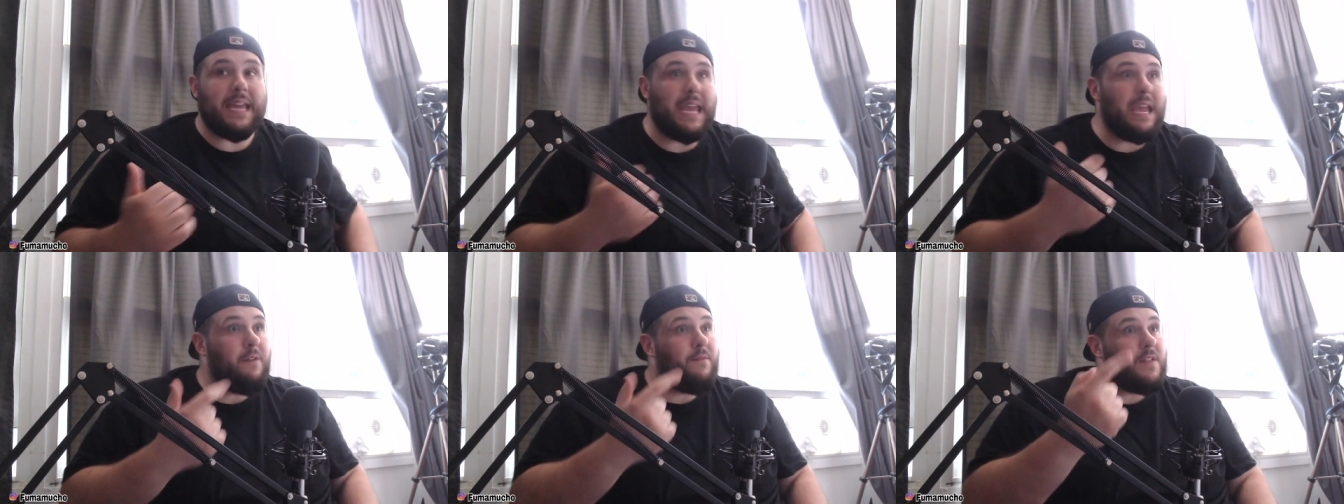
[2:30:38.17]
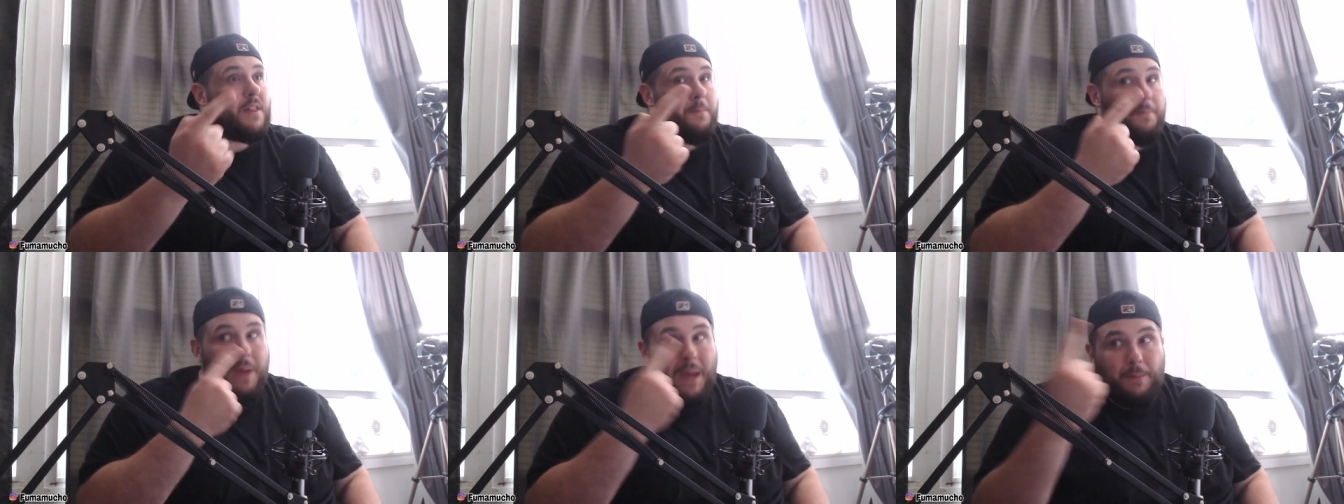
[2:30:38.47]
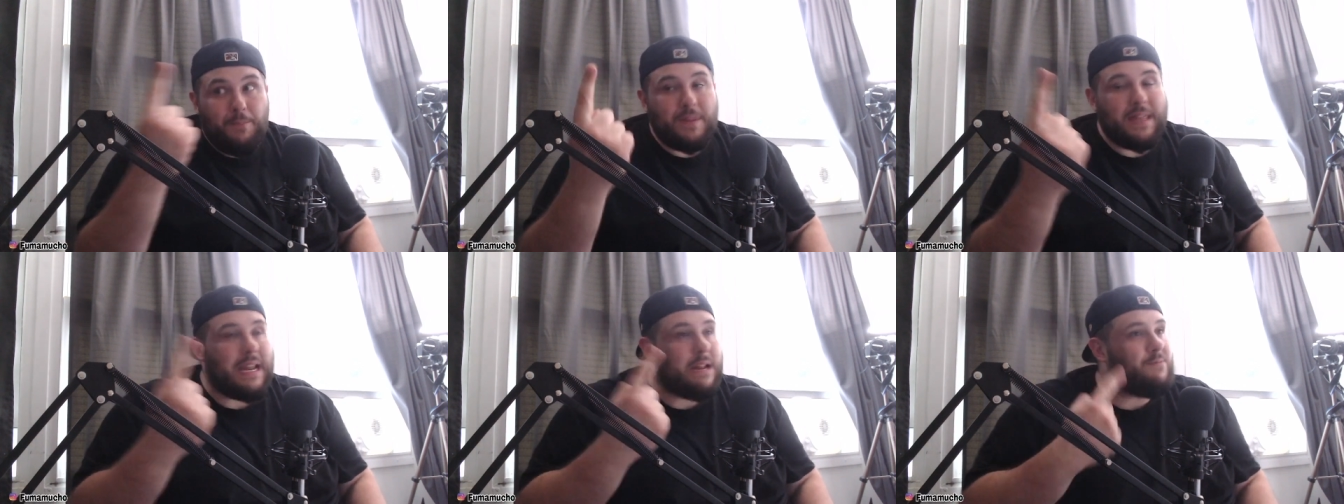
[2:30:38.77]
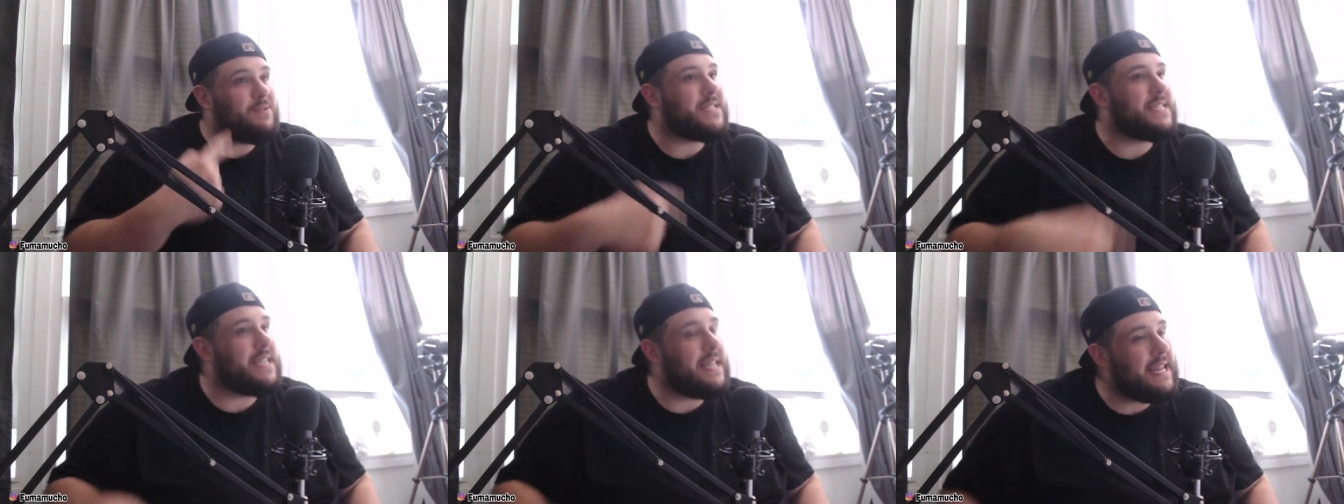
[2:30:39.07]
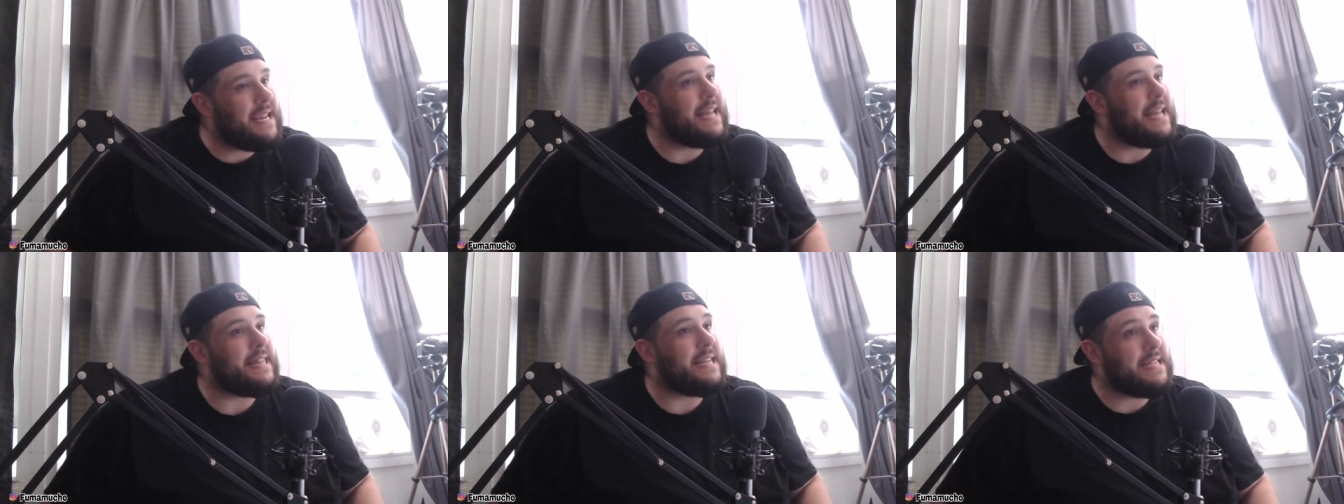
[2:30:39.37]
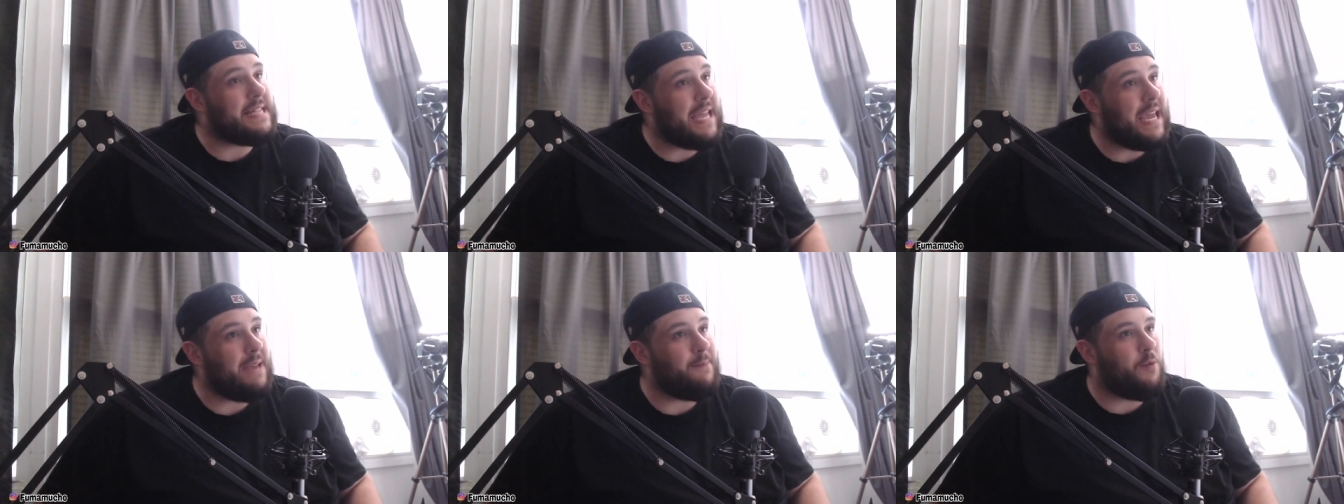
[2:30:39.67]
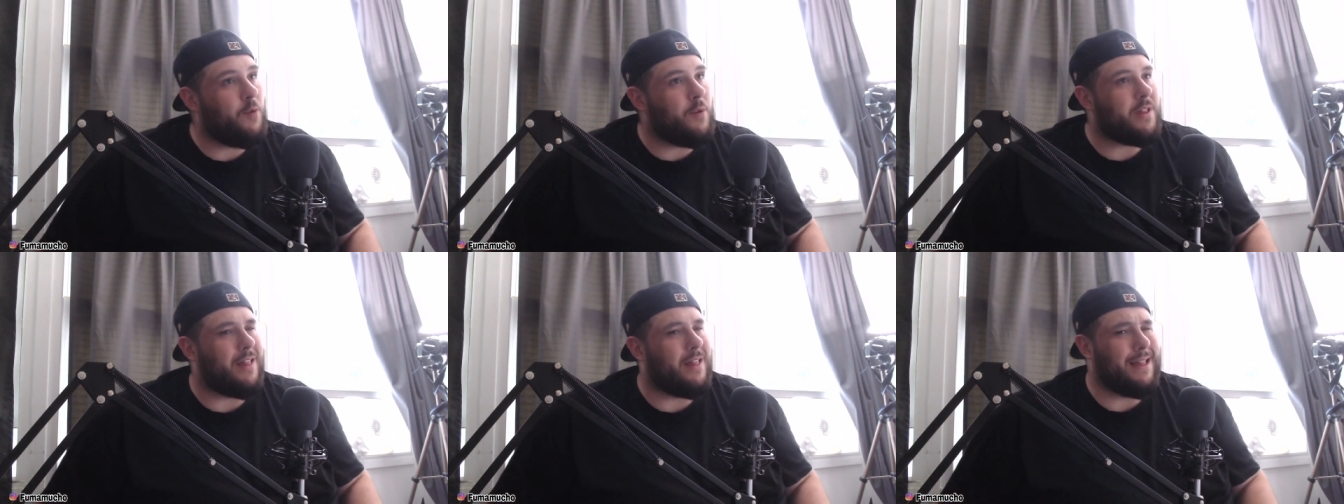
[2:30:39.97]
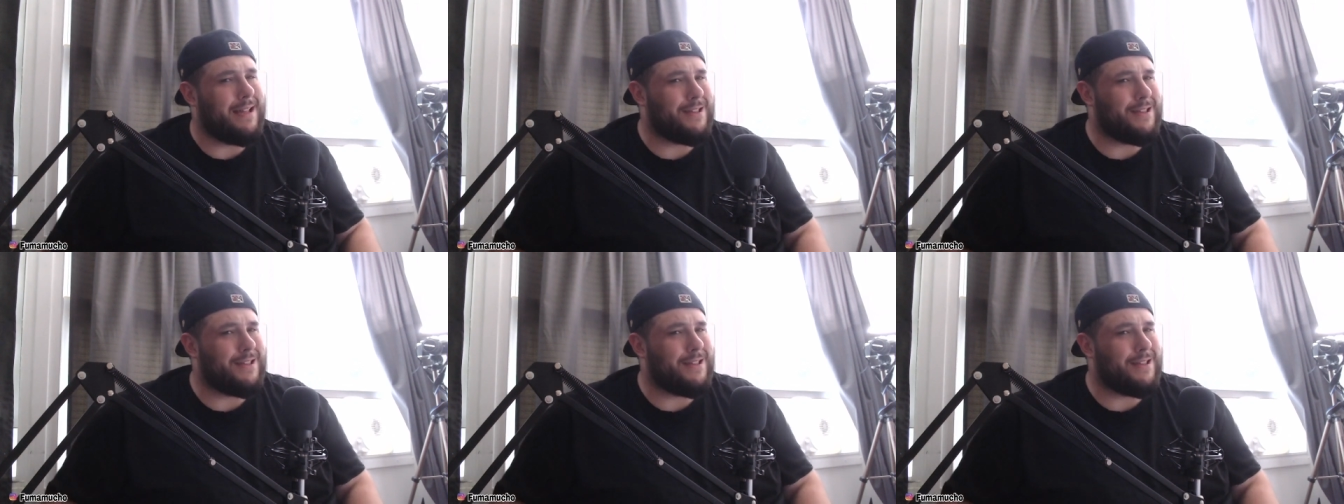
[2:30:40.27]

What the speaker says: even the people that I was sitting at the table with are like,